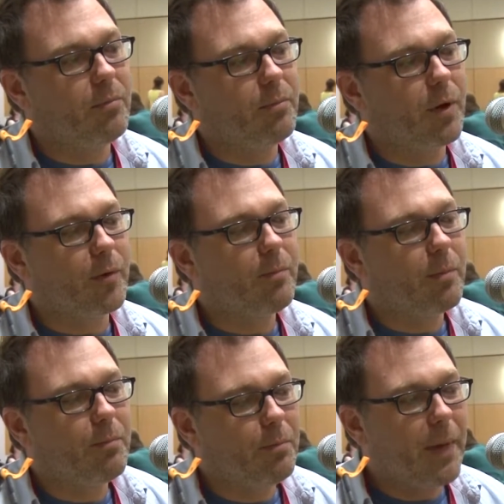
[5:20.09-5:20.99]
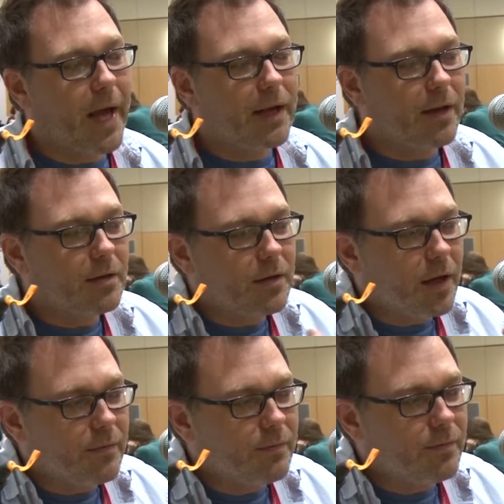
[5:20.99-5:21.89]
But with Magnet
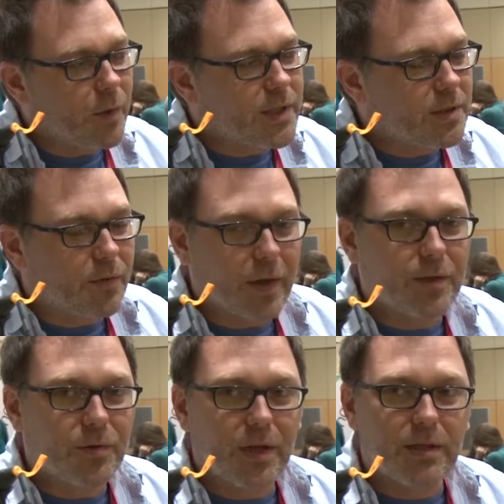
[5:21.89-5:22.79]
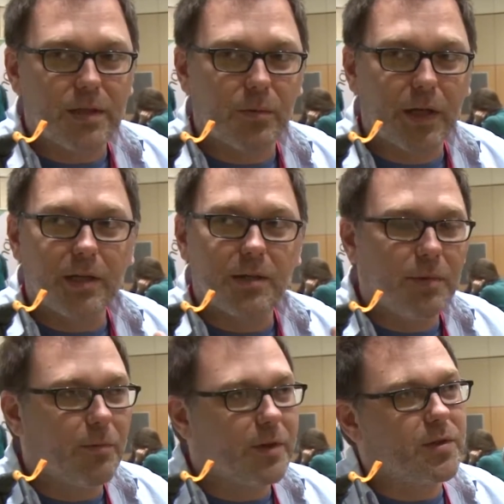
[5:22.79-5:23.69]
and Voices for Racial Justice, we get to
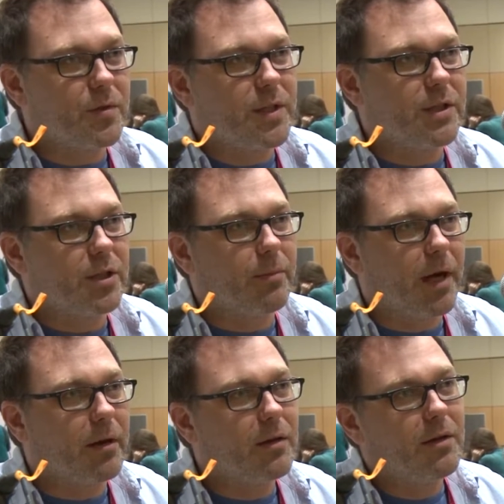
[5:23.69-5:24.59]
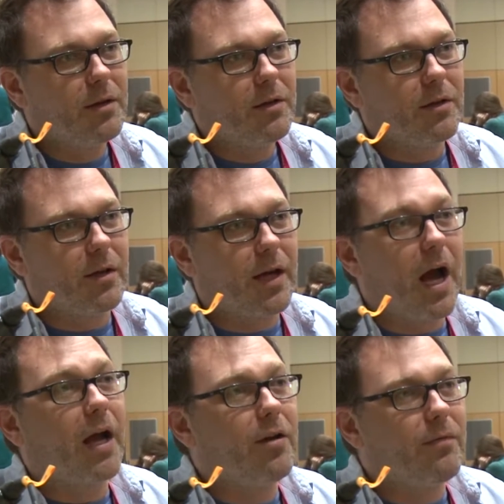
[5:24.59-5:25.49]
be real strategic about the
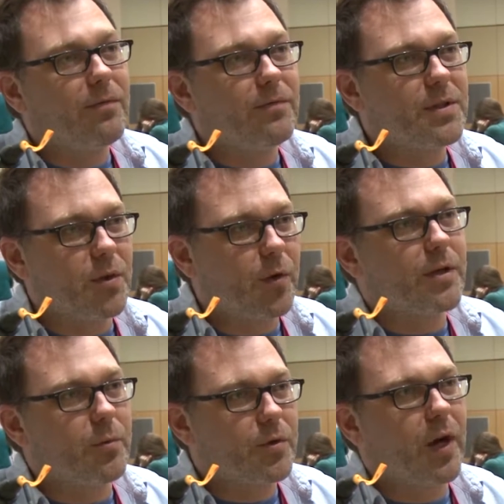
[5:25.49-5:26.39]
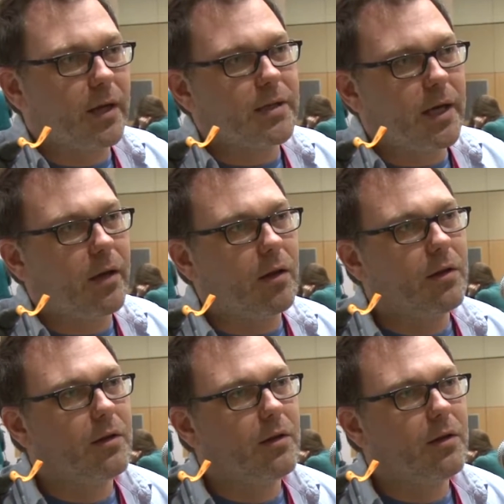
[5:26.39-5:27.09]
kind of stories we're trying to tell.